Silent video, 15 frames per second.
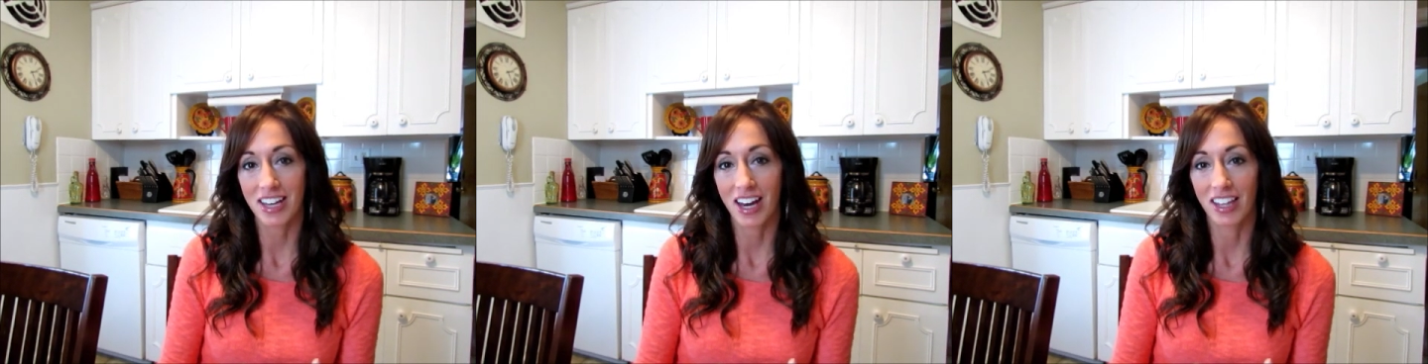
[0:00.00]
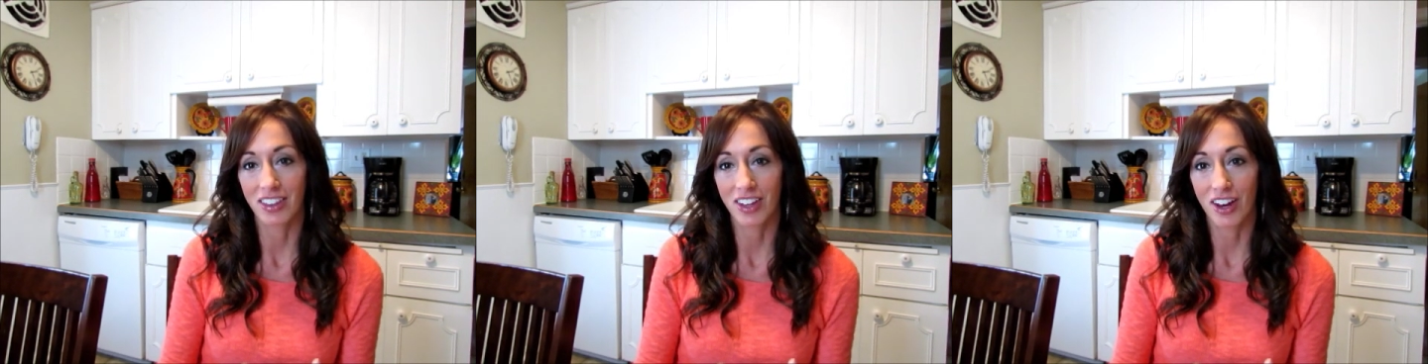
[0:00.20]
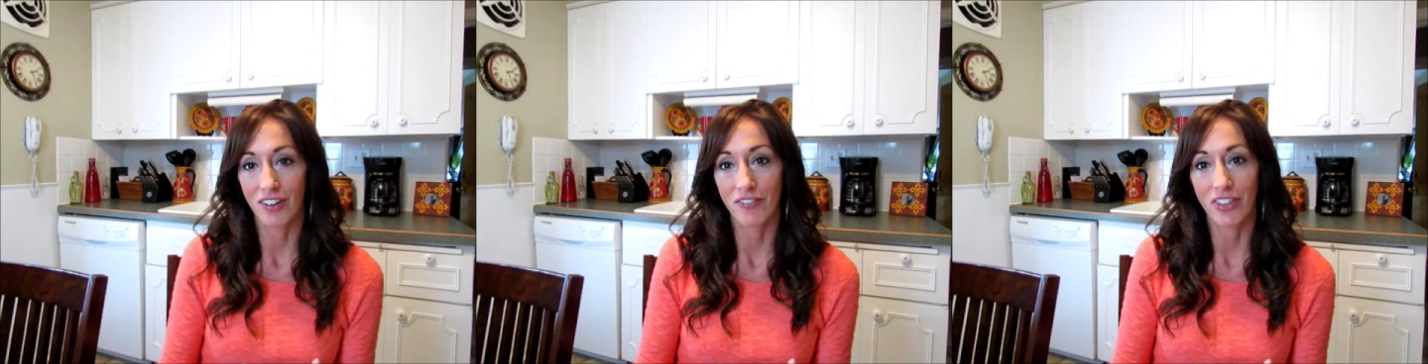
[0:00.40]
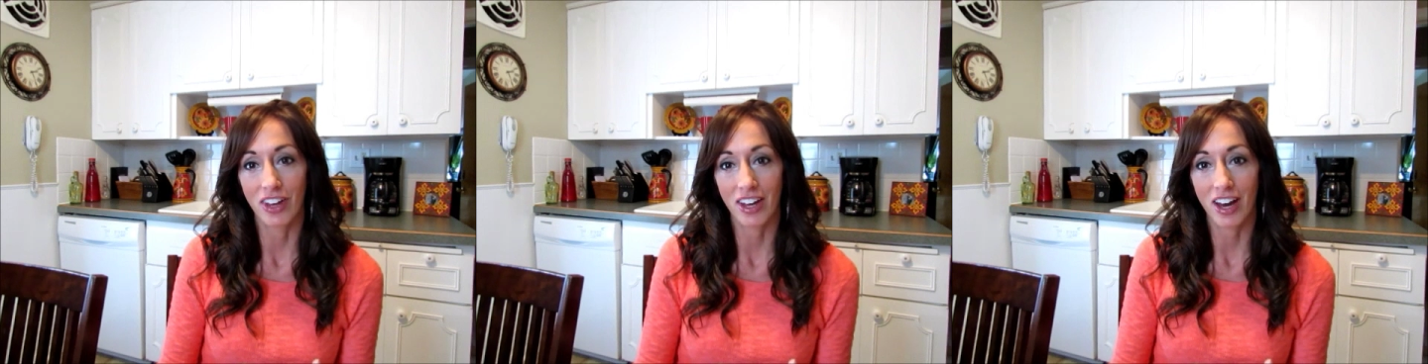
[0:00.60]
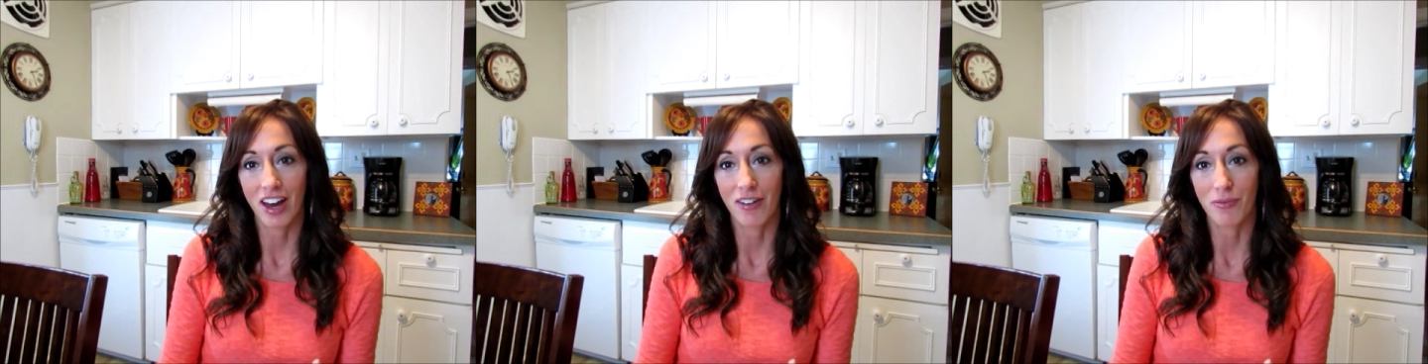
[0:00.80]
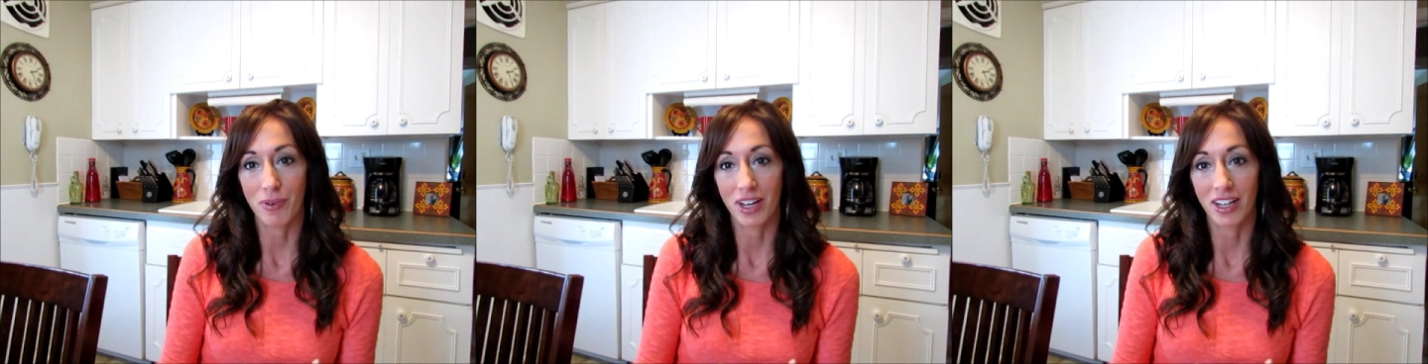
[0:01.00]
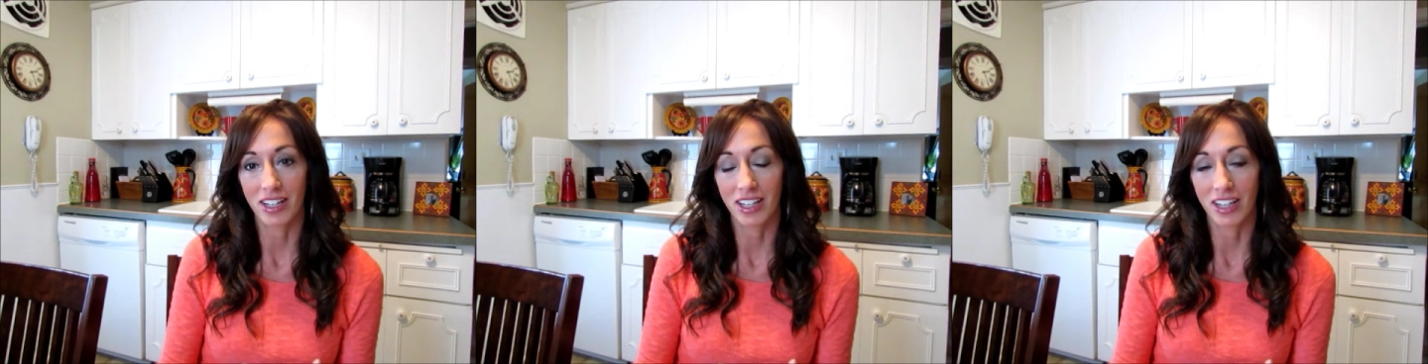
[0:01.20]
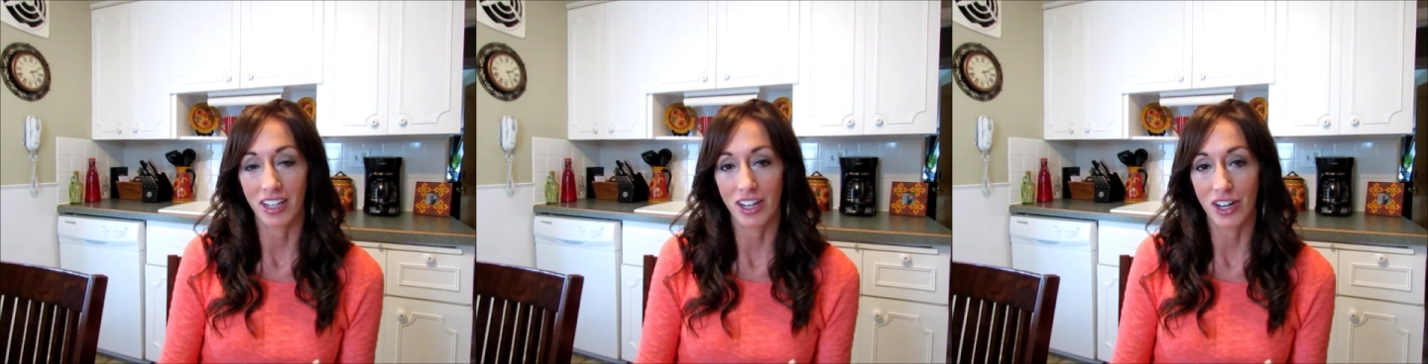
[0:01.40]
I love that I've been
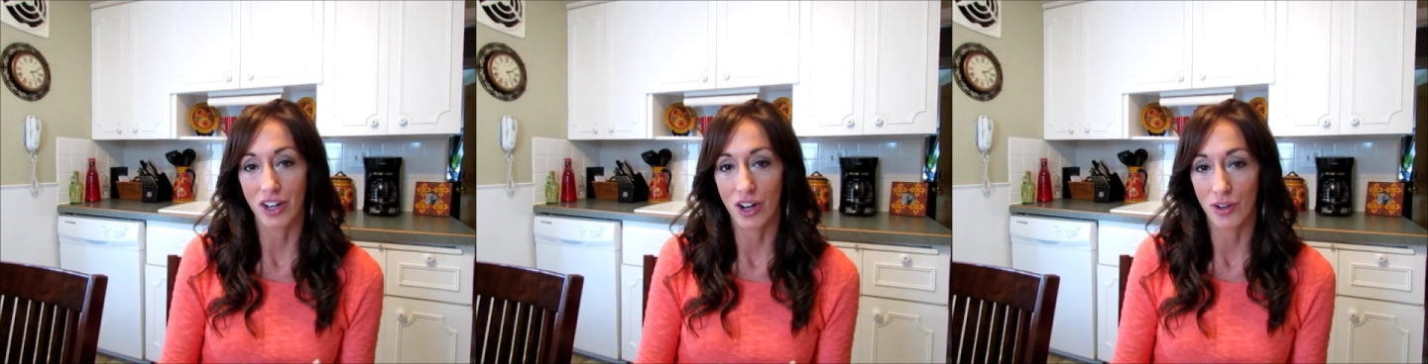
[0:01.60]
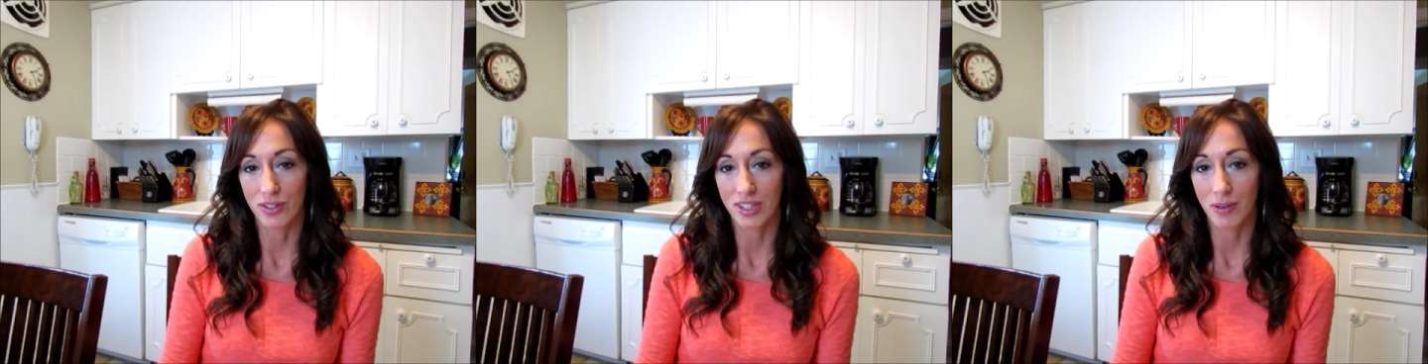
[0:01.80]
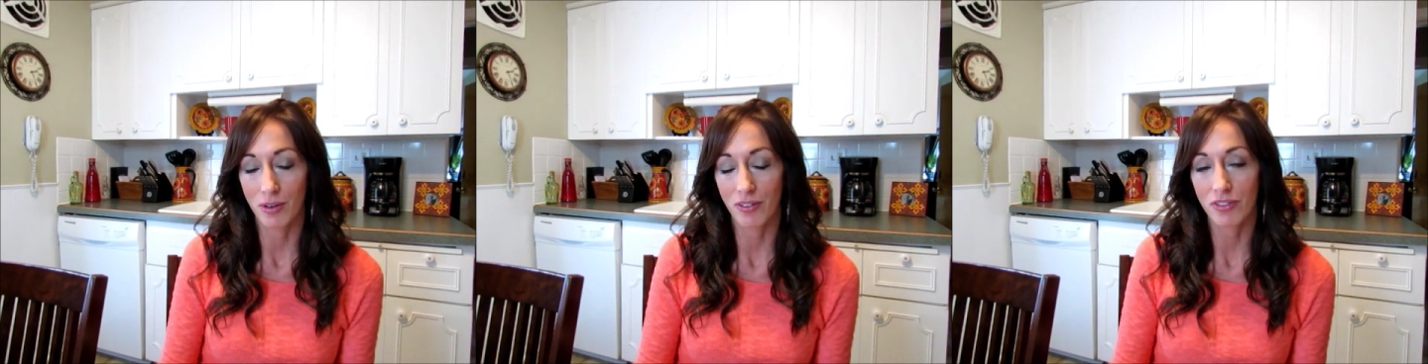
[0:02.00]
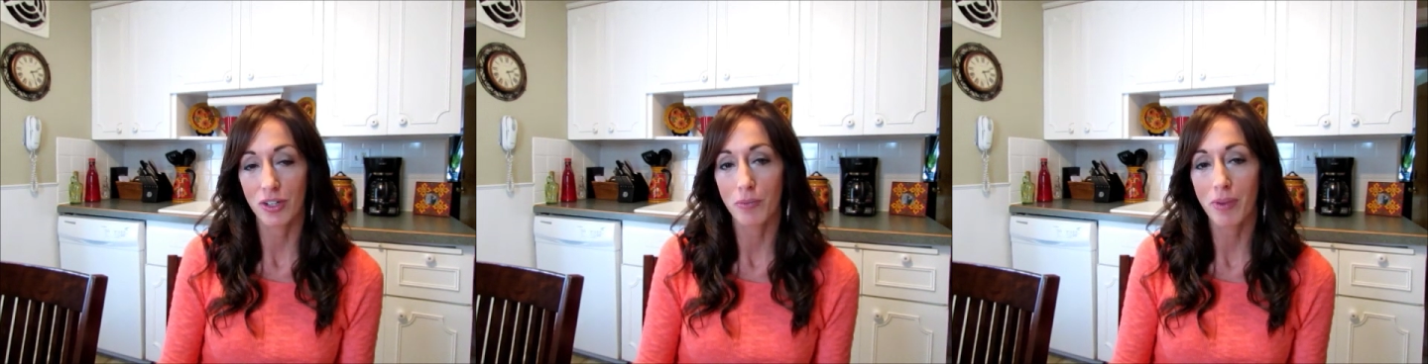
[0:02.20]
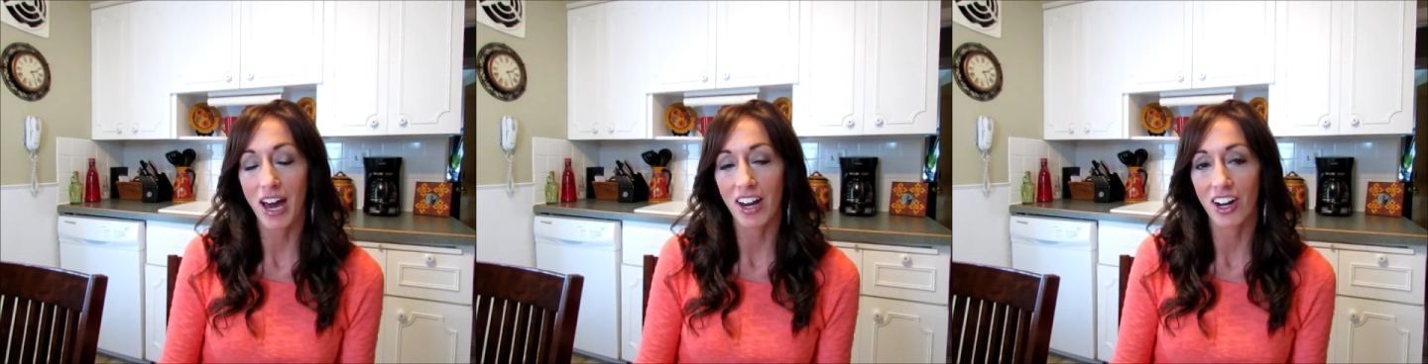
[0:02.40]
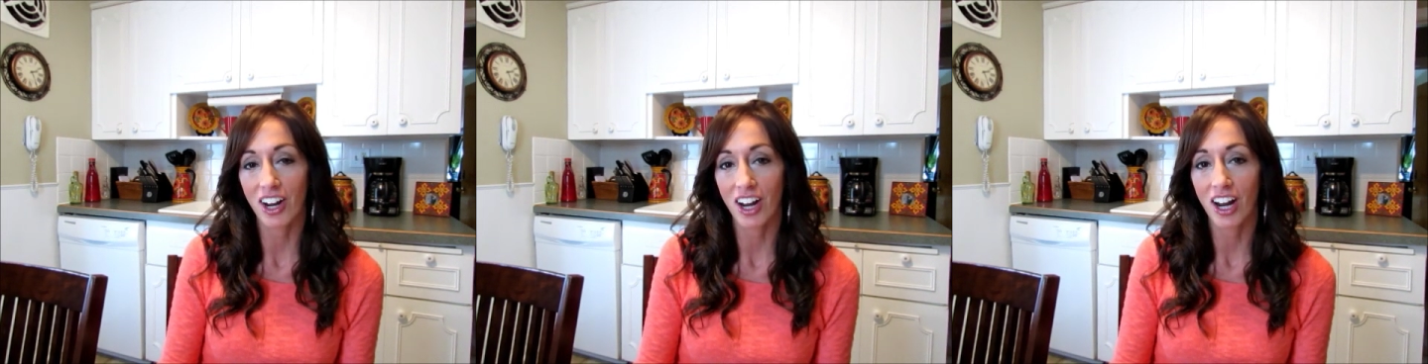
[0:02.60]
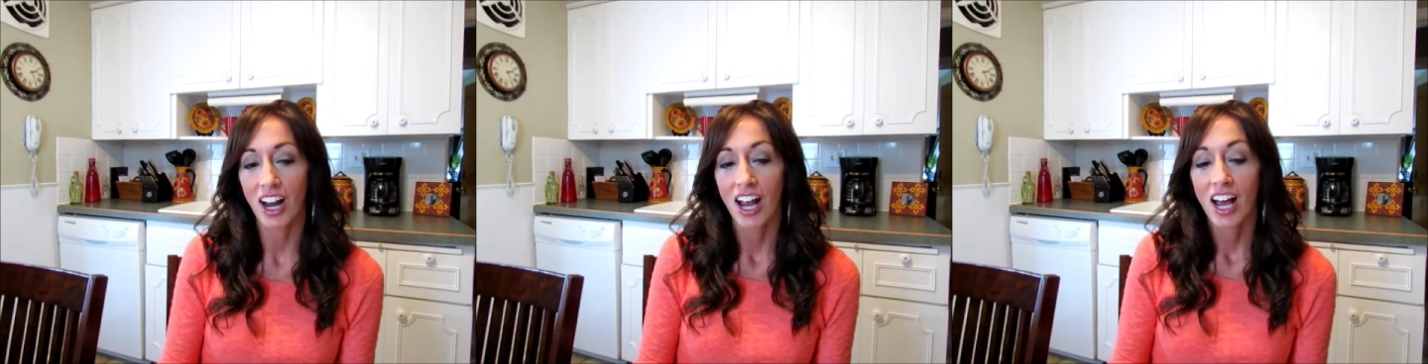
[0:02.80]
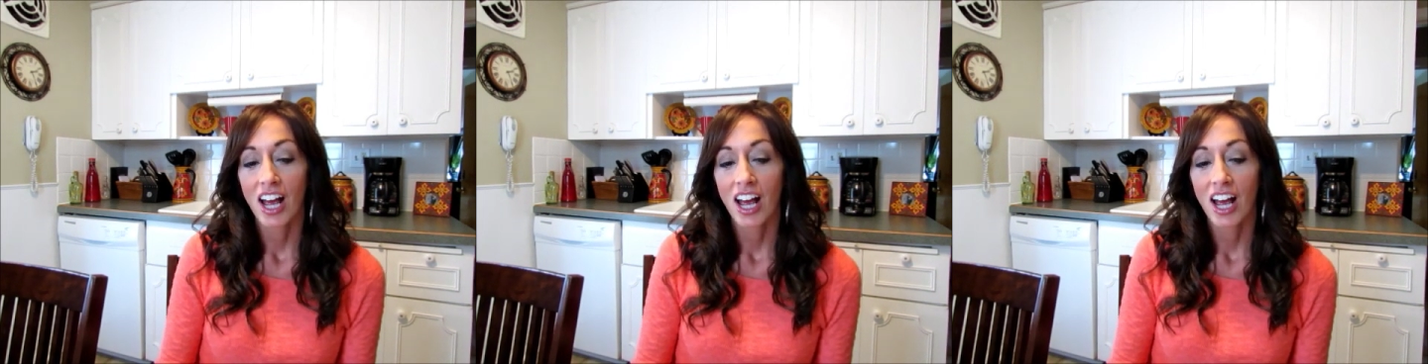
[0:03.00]
getting to know some of you better,